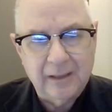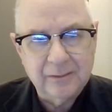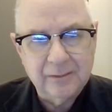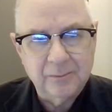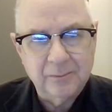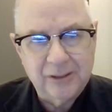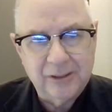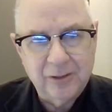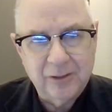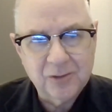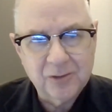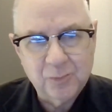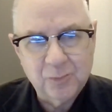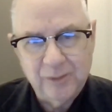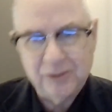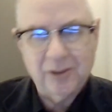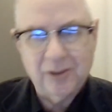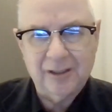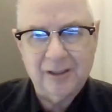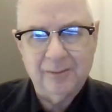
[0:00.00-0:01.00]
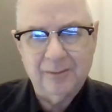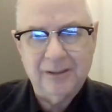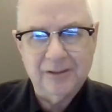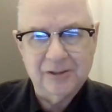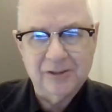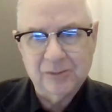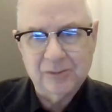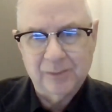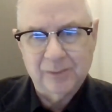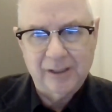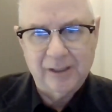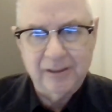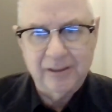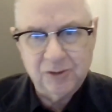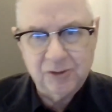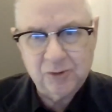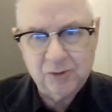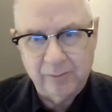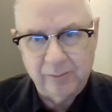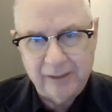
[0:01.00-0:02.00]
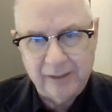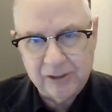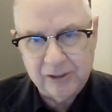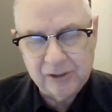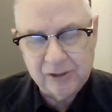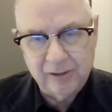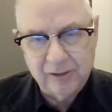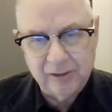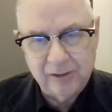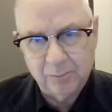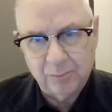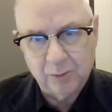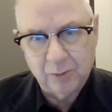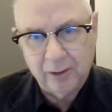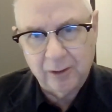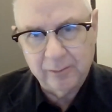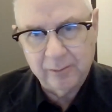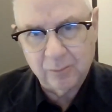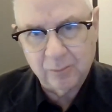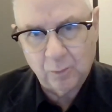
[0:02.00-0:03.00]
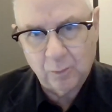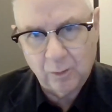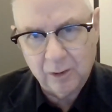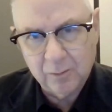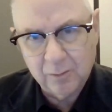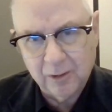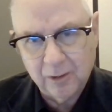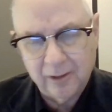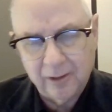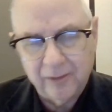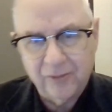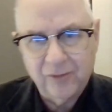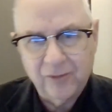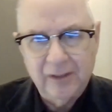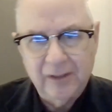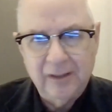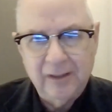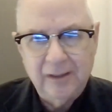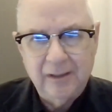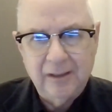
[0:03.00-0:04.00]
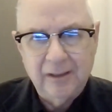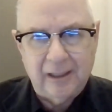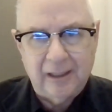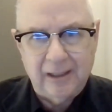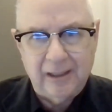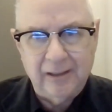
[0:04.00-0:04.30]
because we talk about disability discrimination in the employment workplace, I